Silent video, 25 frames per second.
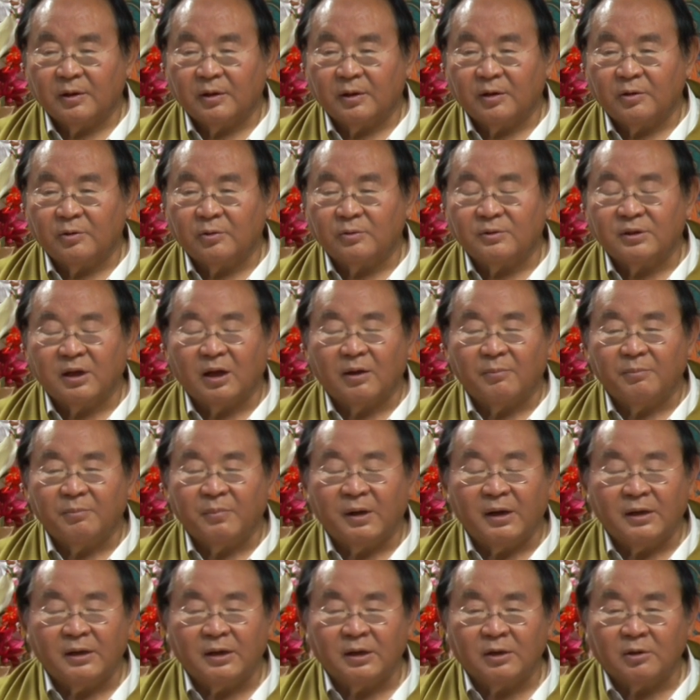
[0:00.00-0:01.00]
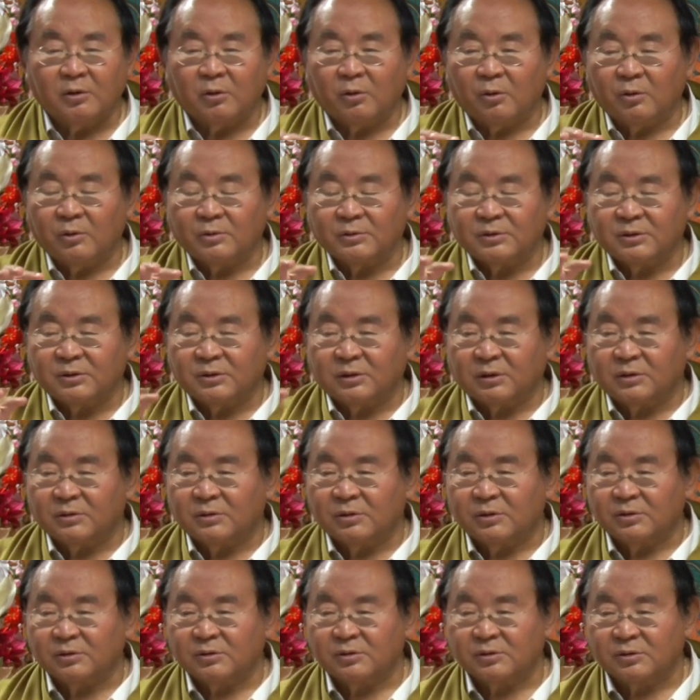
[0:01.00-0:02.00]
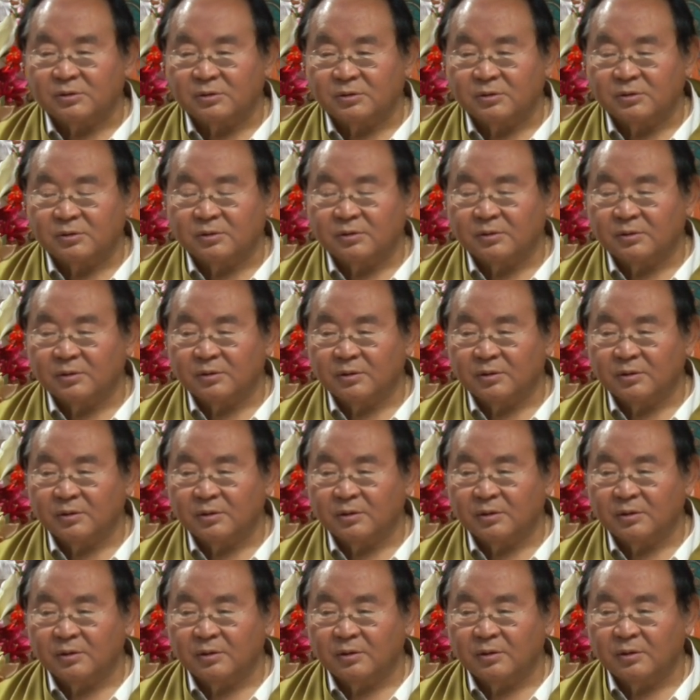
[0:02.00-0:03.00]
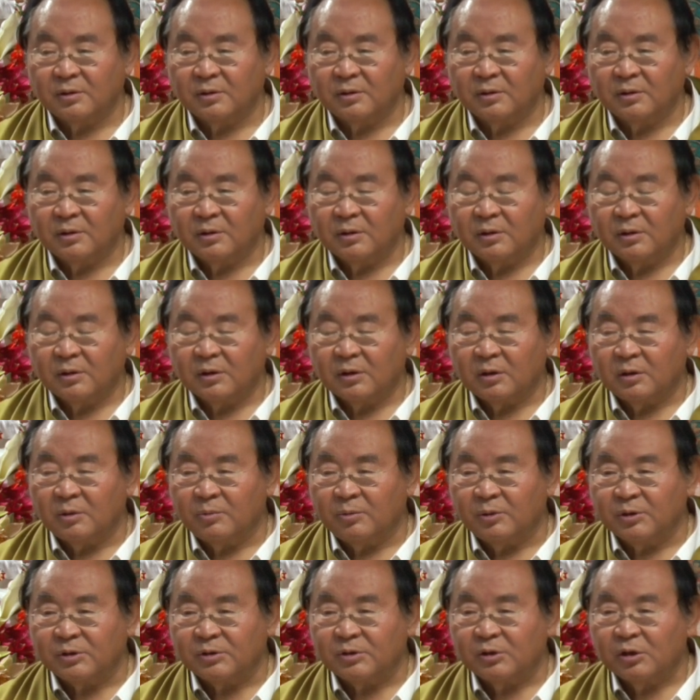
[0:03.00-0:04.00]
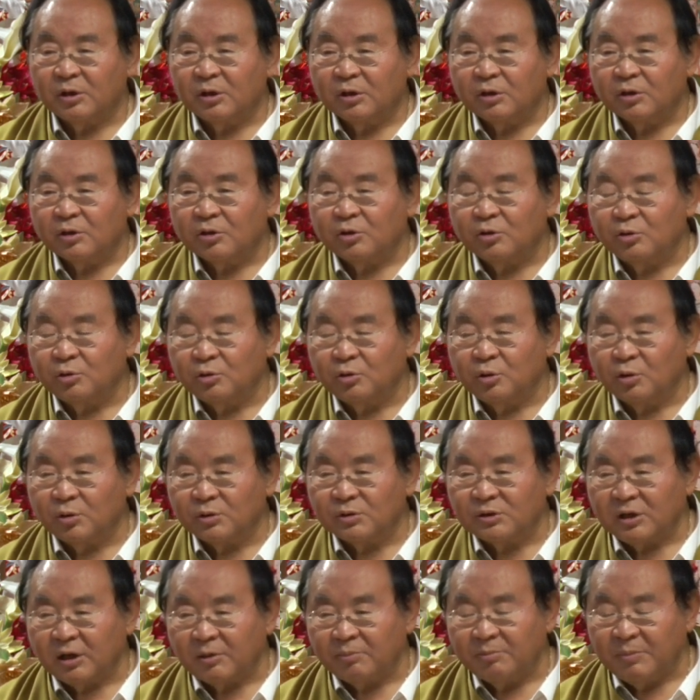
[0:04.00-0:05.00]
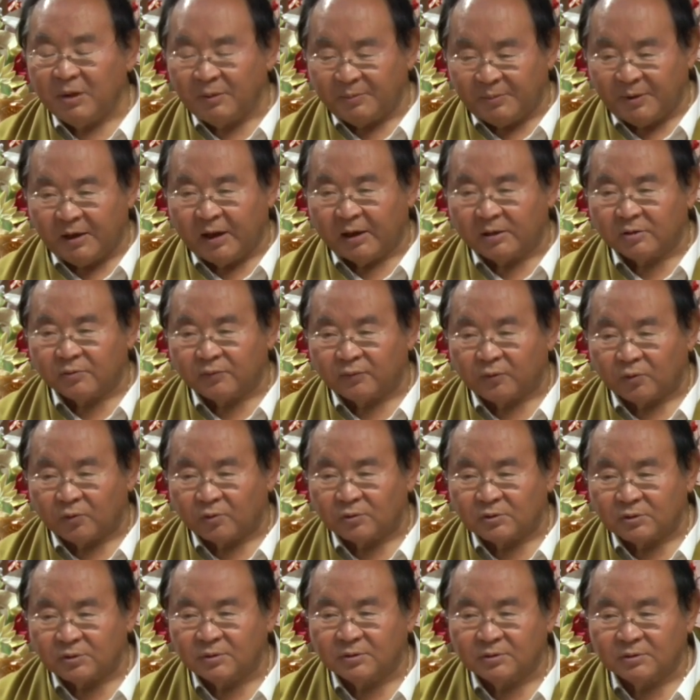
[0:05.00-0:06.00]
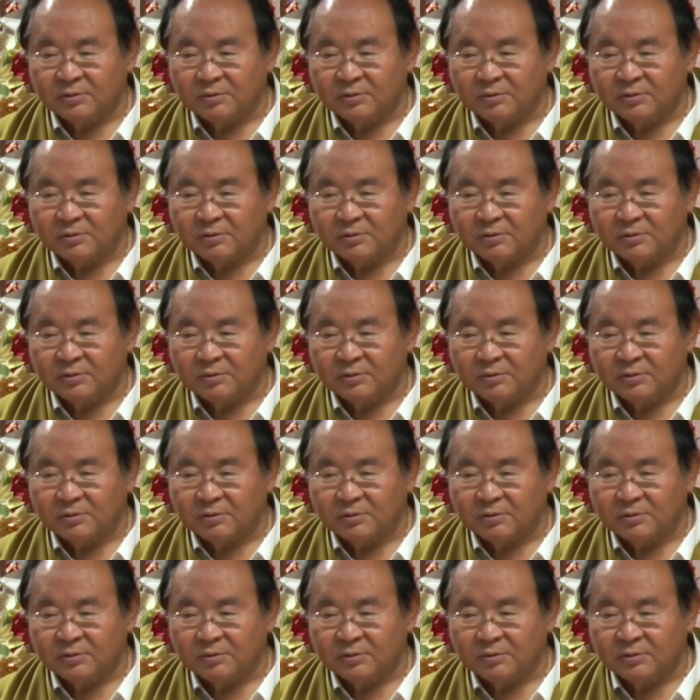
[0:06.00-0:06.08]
You know, there are many causes and conditions in which you yourself may be at fault.